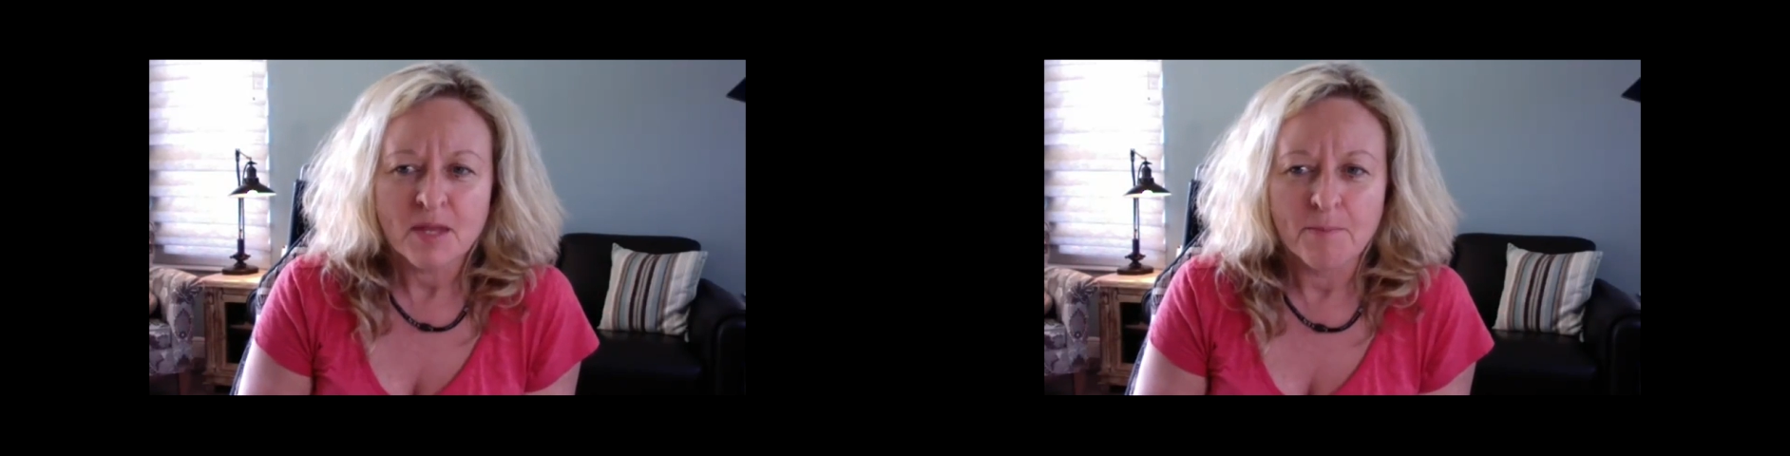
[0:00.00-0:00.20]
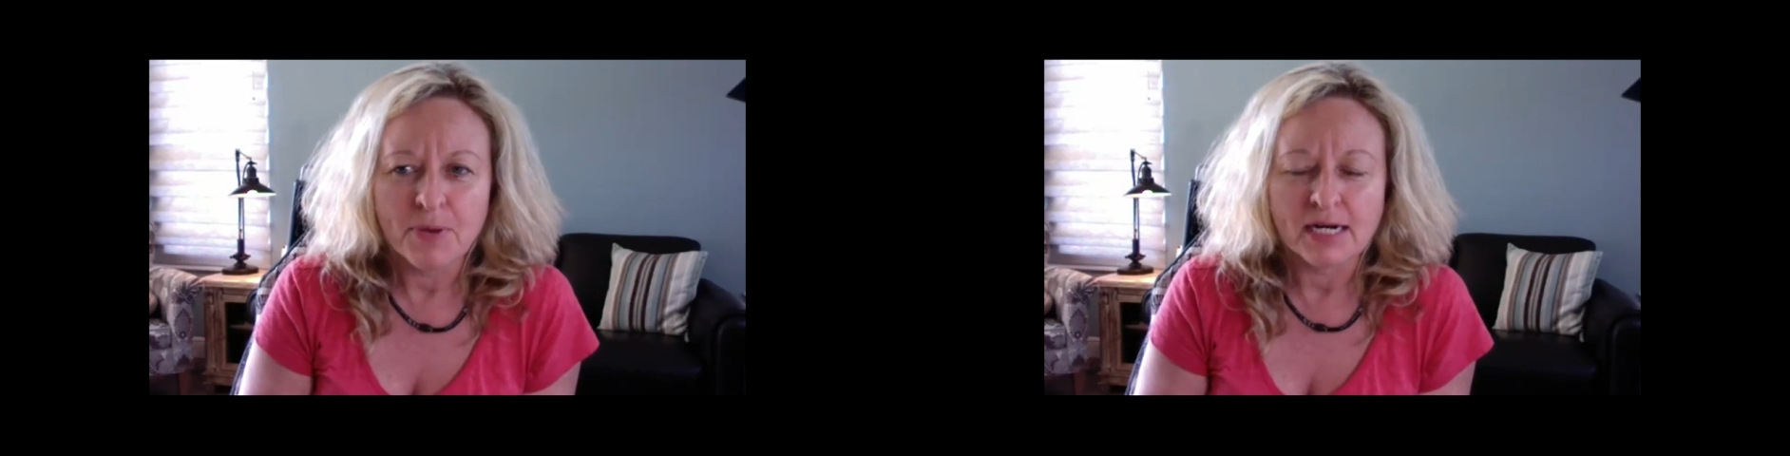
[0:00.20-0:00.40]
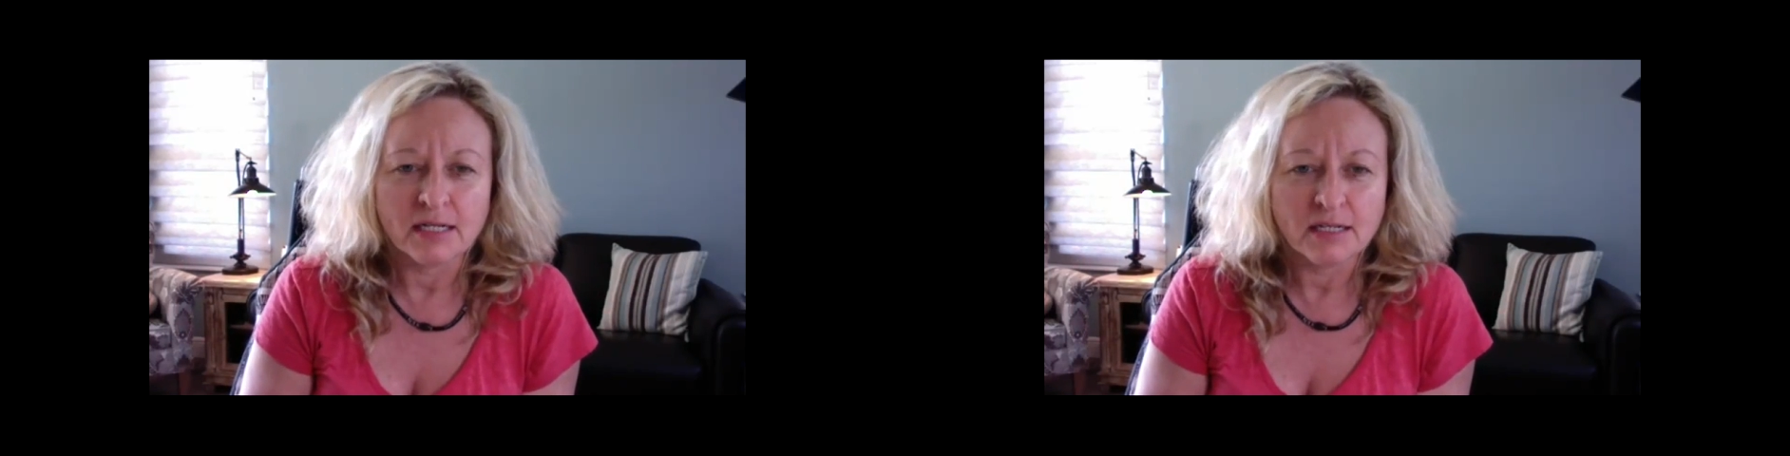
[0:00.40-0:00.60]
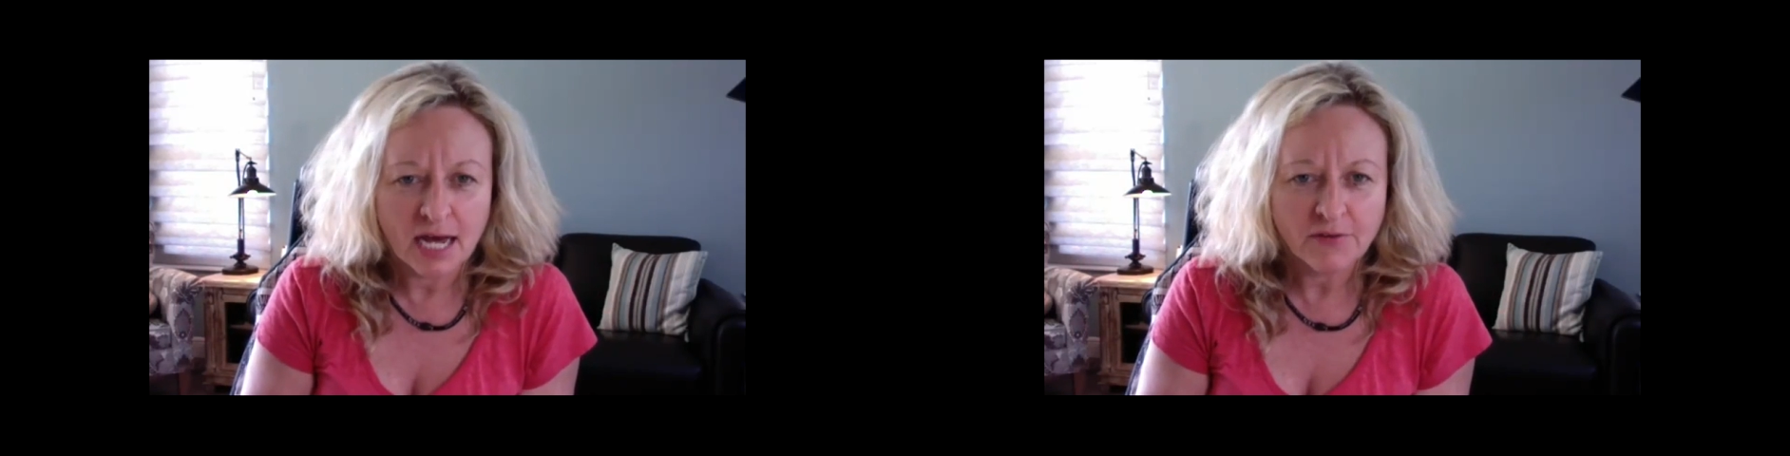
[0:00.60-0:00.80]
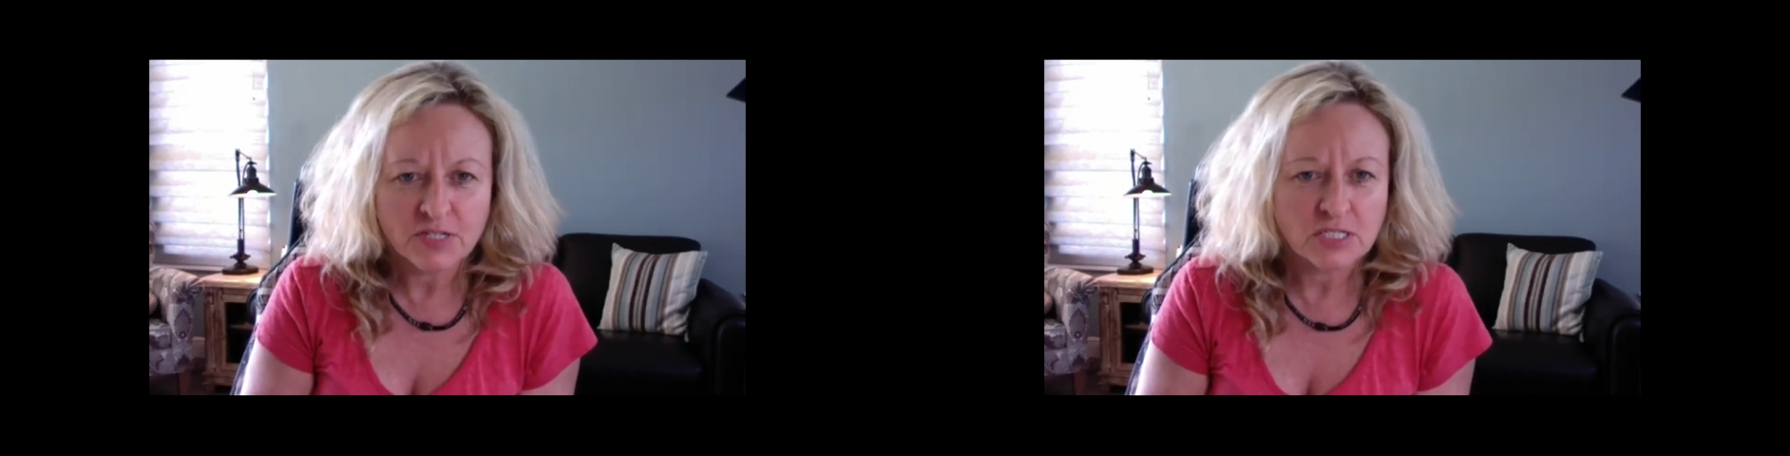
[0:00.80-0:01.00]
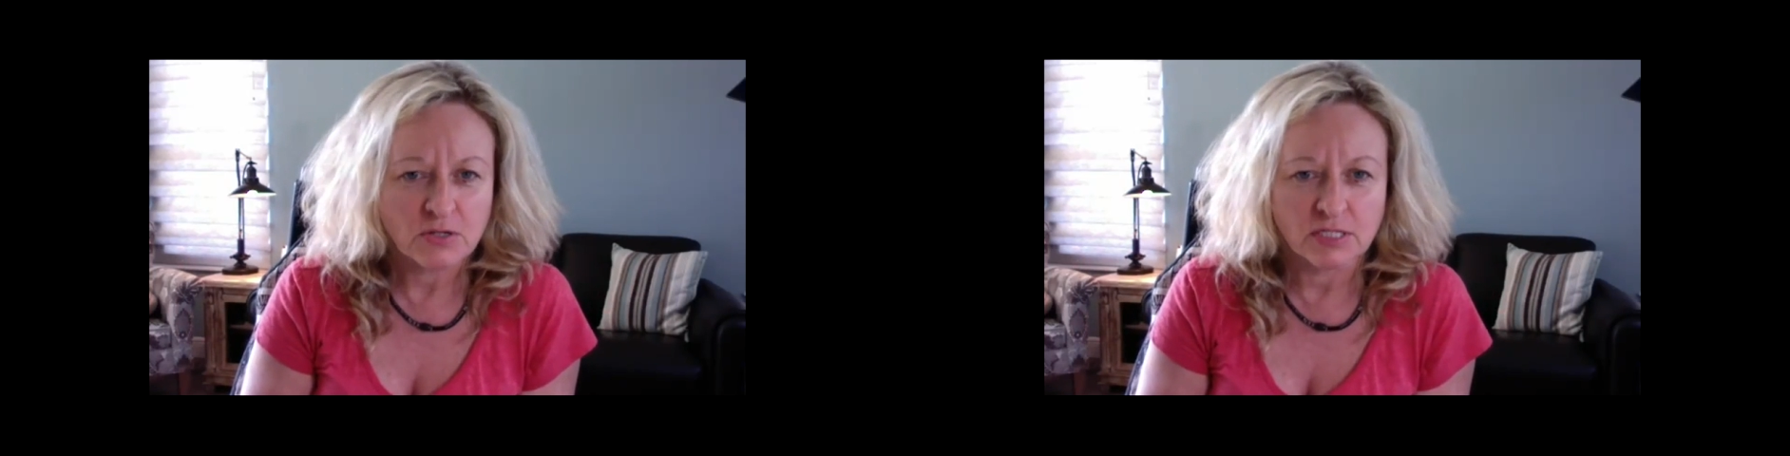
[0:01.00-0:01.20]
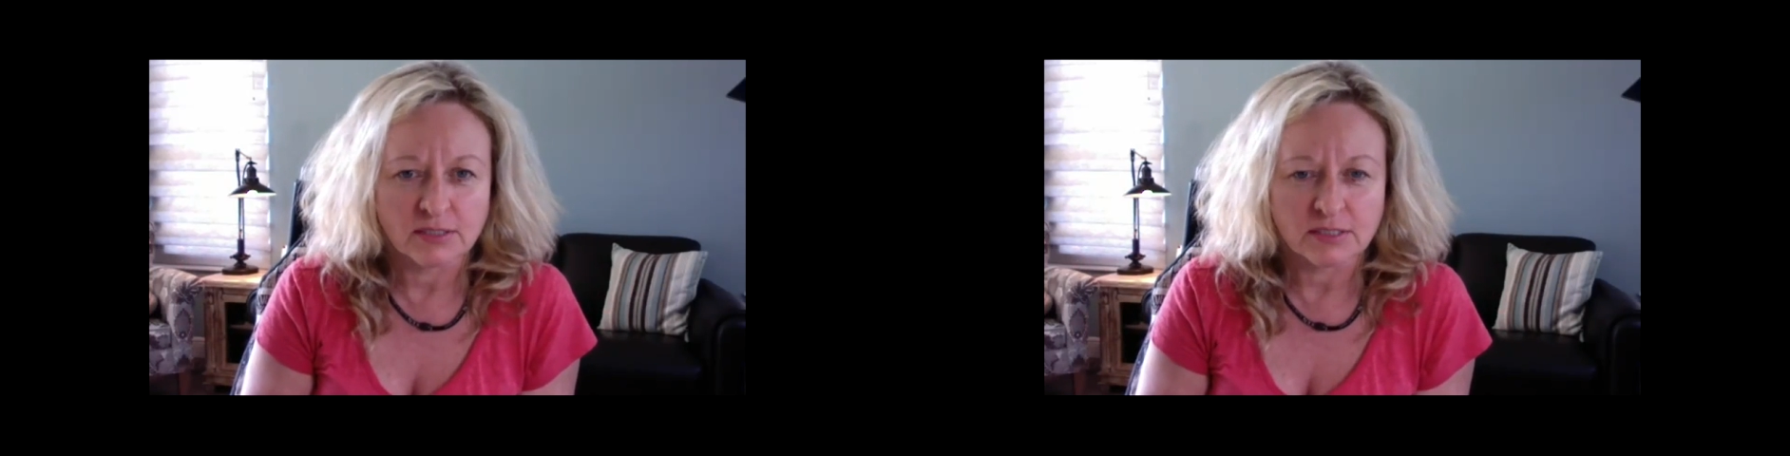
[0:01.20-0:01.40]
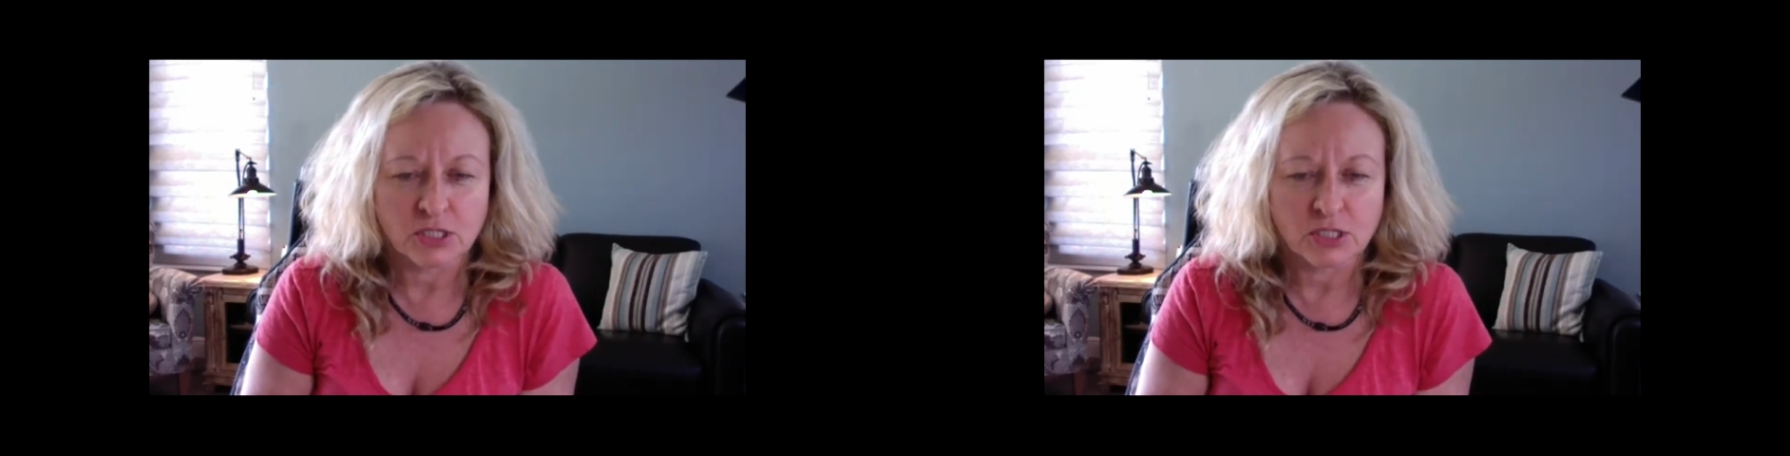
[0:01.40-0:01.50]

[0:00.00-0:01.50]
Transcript: But a lot of us don't like